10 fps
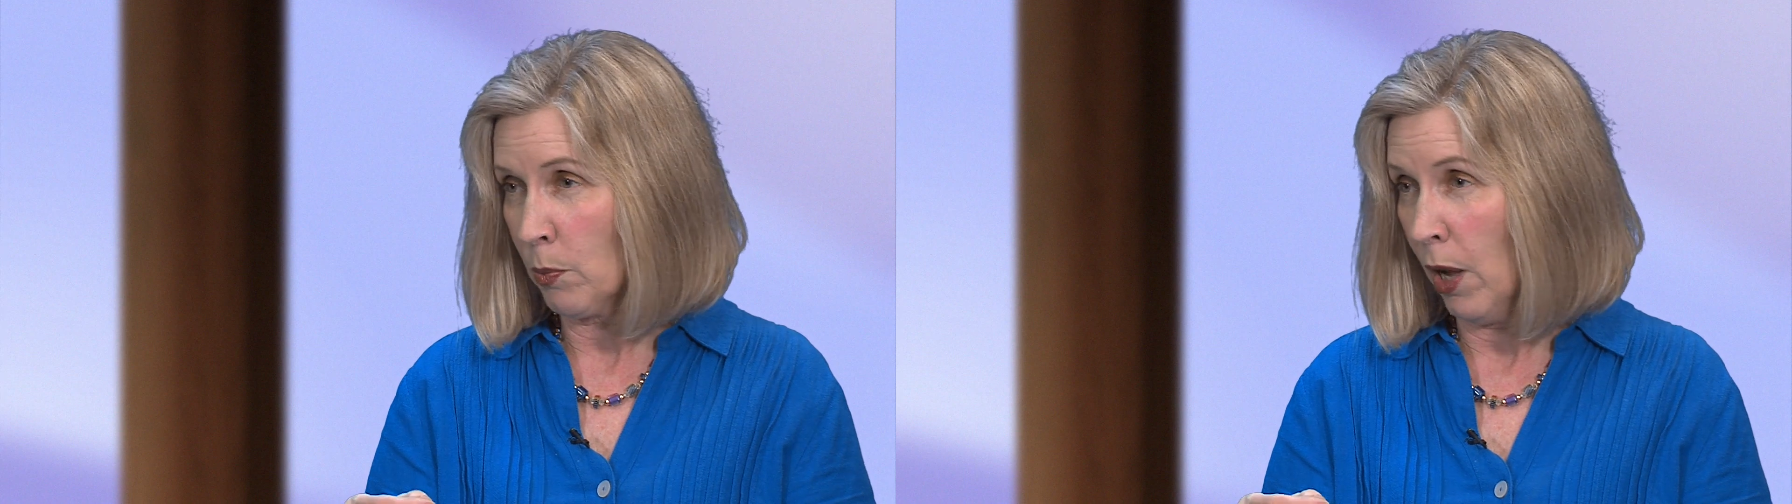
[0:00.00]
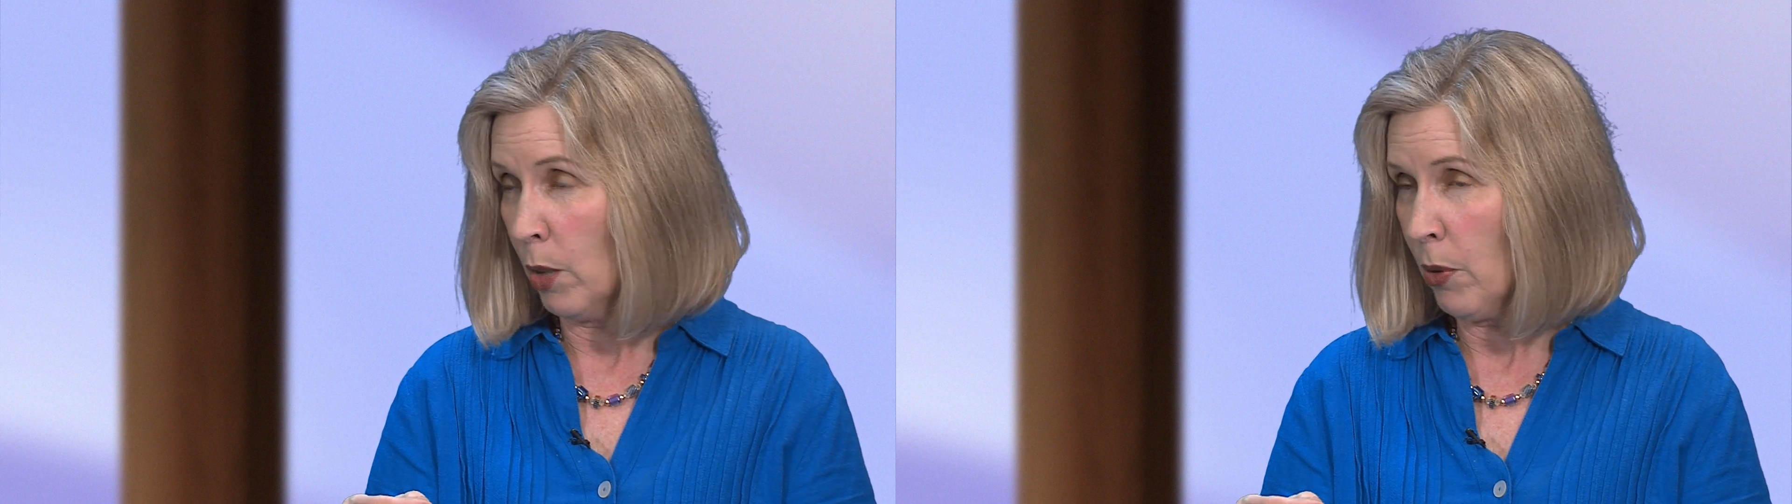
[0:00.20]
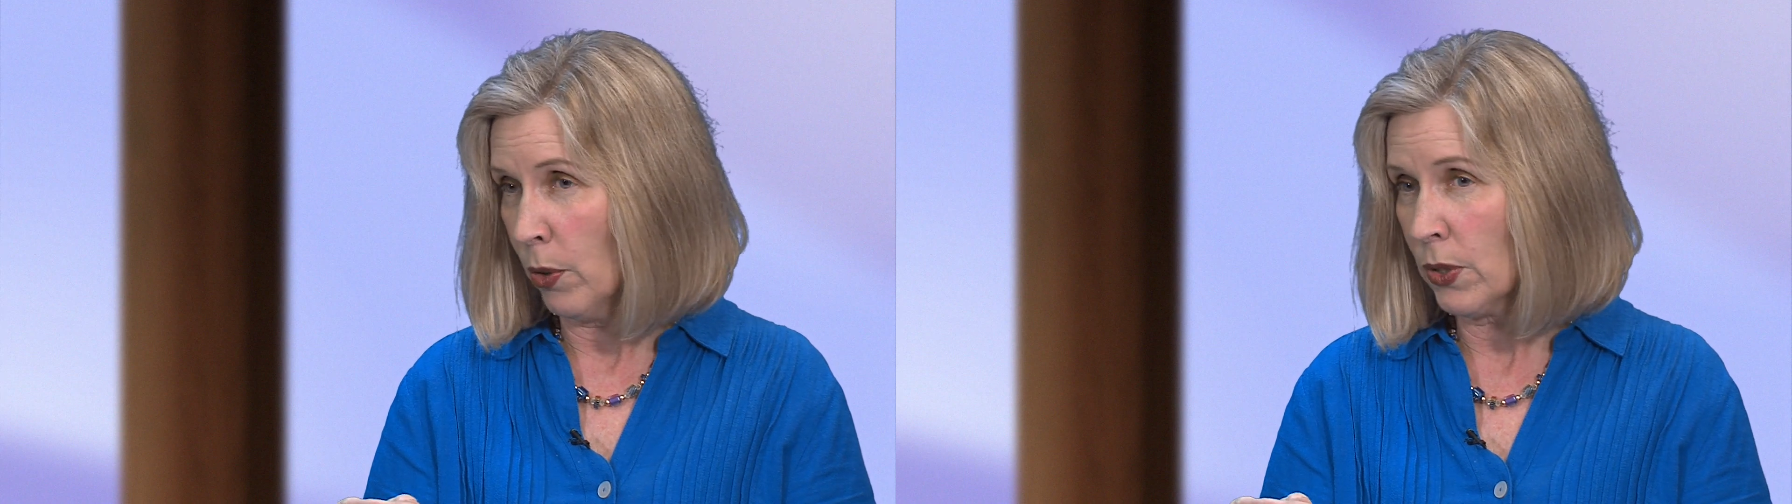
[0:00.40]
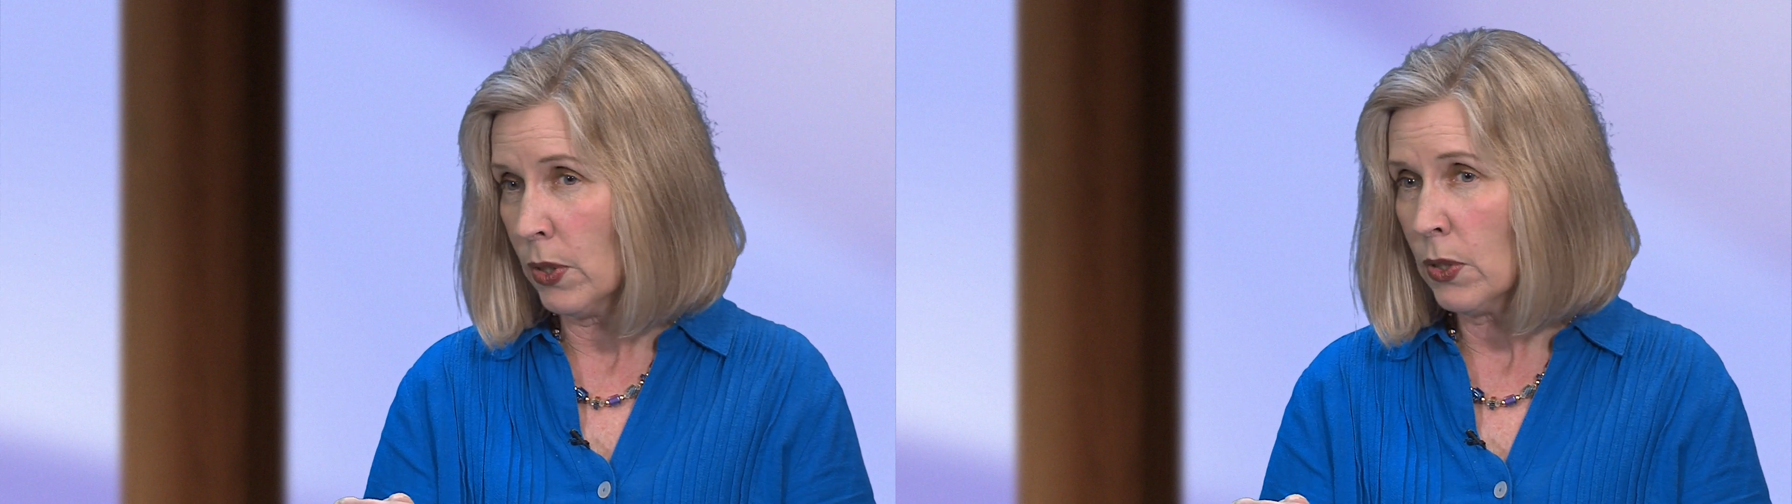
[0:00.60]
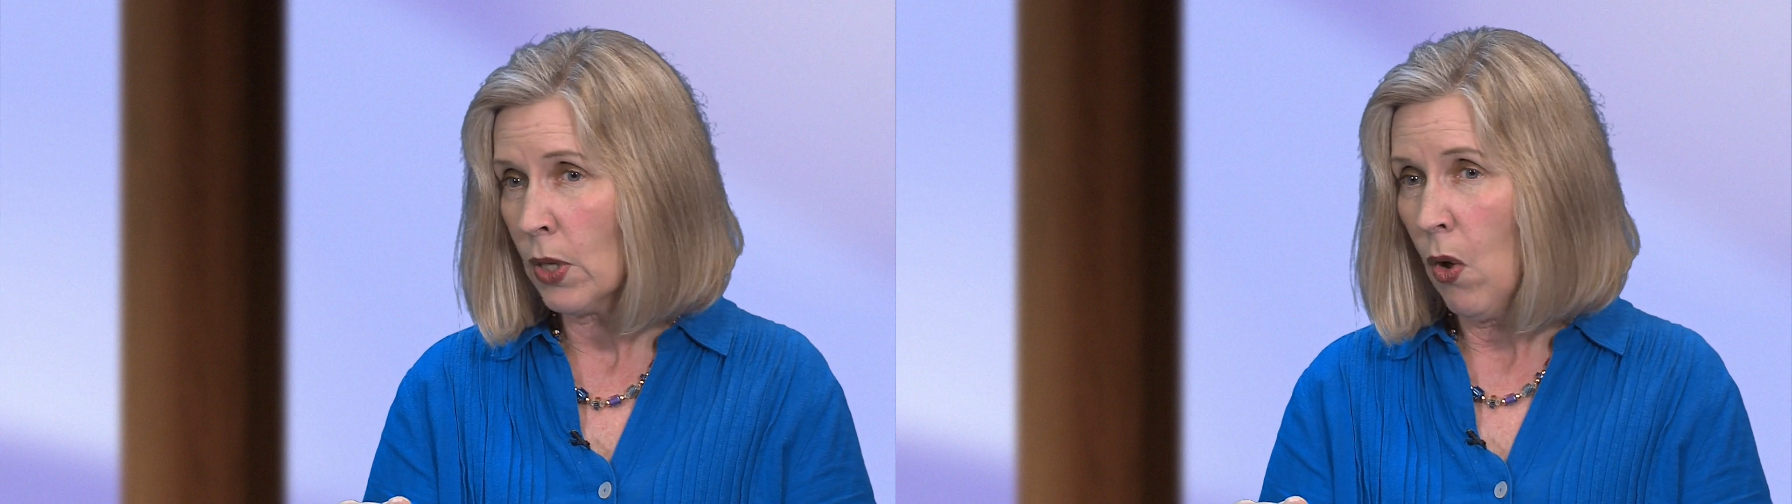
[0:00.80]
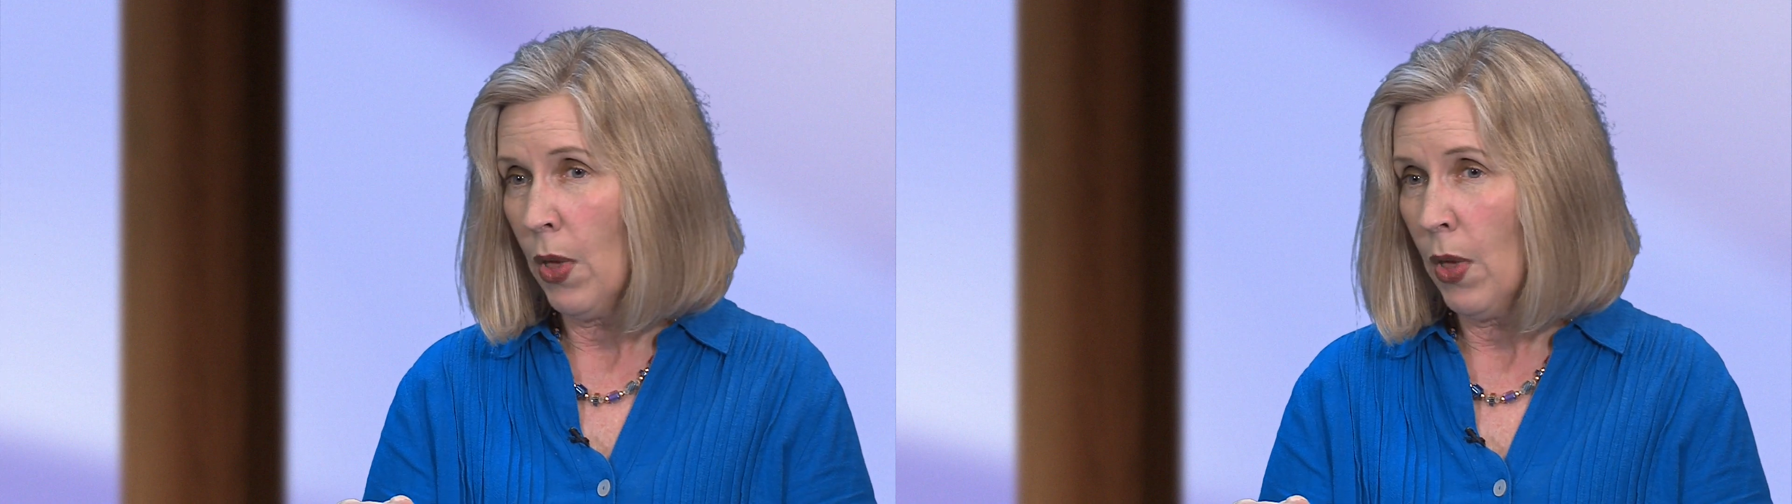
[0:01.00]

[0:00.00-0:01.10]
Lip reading: polyposis,